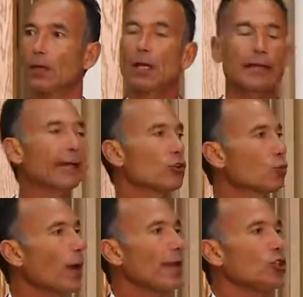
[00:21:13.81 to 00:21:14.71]
Now, there's
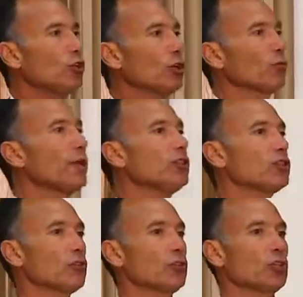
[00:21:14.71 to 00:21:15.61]
ways you can
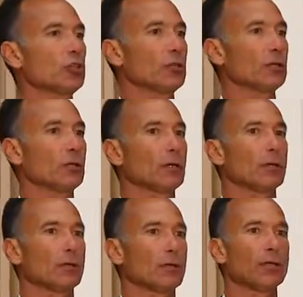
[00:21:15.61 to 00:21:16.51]
research.
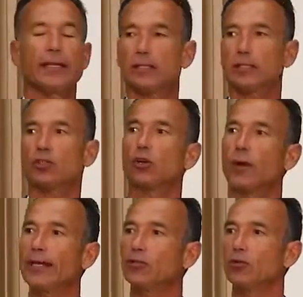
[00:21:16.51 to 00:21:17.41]
LinkedIn is a
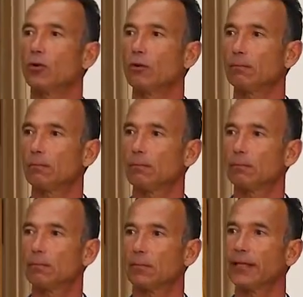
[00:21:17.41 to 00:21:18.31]
great tool.
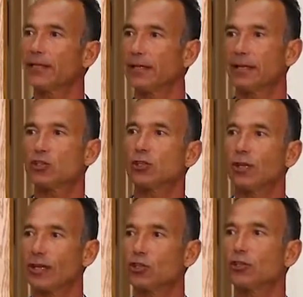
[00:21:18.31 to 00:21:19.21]
LinkedIn
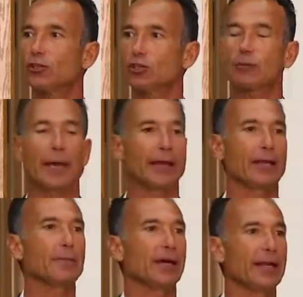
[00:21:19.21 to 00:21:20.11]
can get you to just about
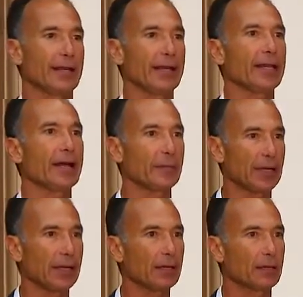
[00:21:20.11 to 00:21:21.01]
anybody in any
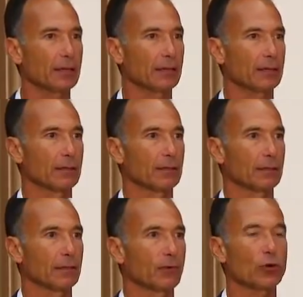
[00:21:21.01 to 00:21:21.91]
company.
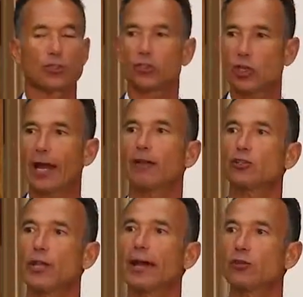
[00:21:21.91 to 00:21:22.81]
Of course, the
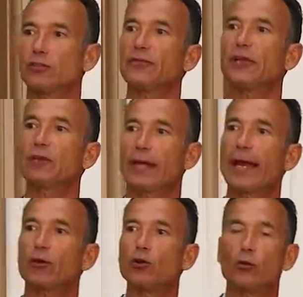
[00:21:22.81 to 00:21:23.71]
challenge now is figuring
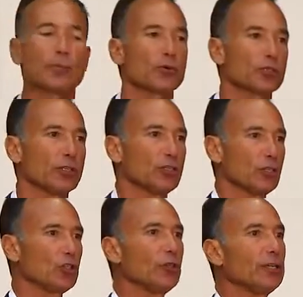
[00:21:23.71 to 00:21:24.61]
out who the person is
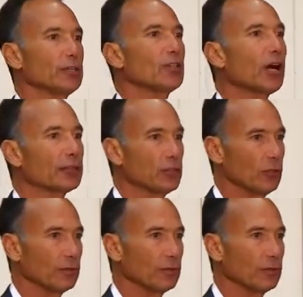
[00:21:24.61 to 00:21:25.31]
that you need to talk to.